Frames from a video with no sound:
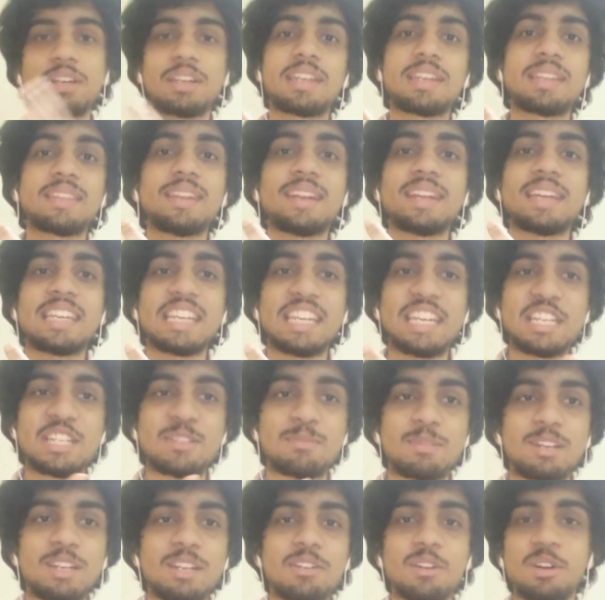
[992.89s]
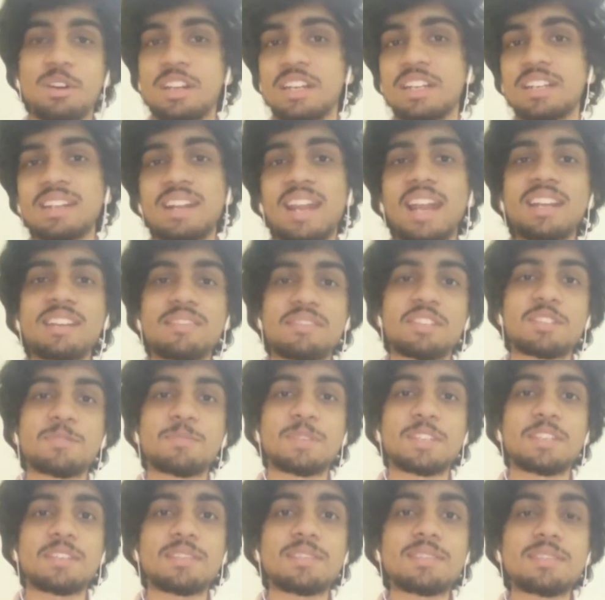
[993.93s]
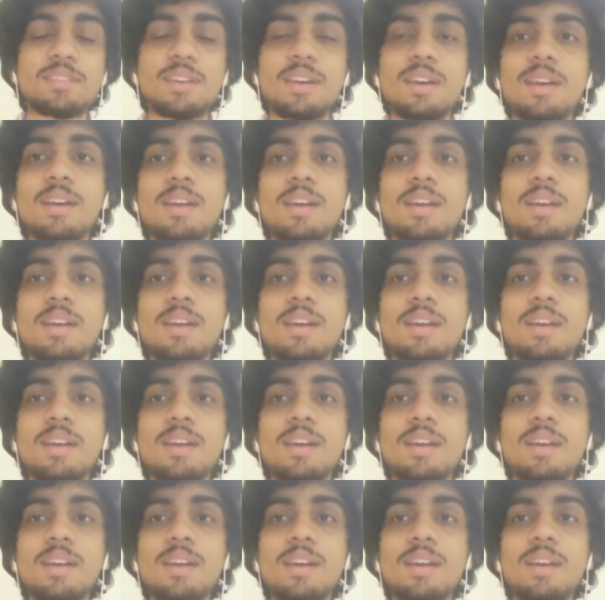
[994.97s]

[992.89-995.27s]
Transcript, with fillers: create that engagement or interactive experience